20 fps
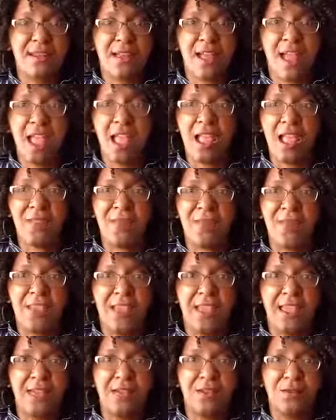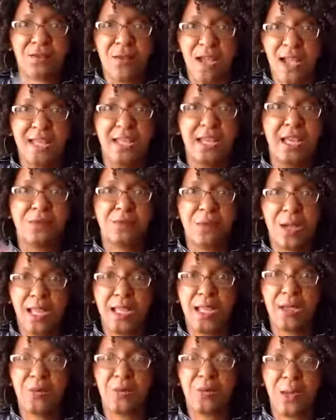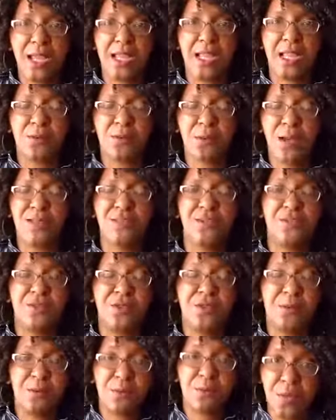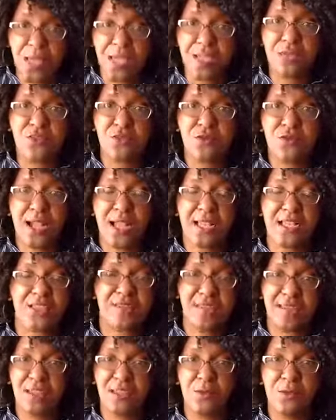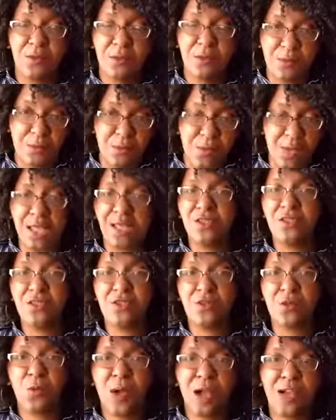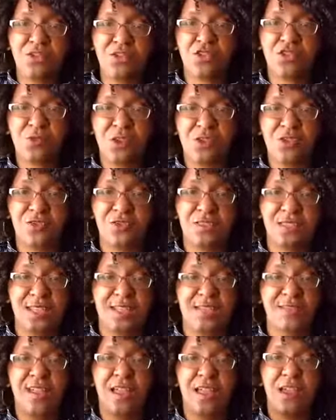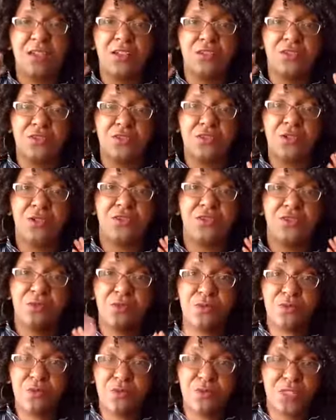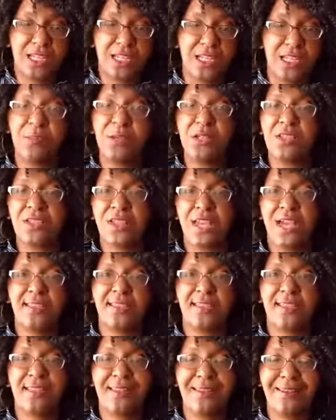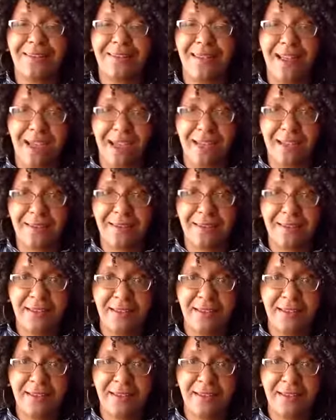and then write and write and write and write. So you can binge write just like you would binge watch Stranger Things. You're going to get a bunch of content done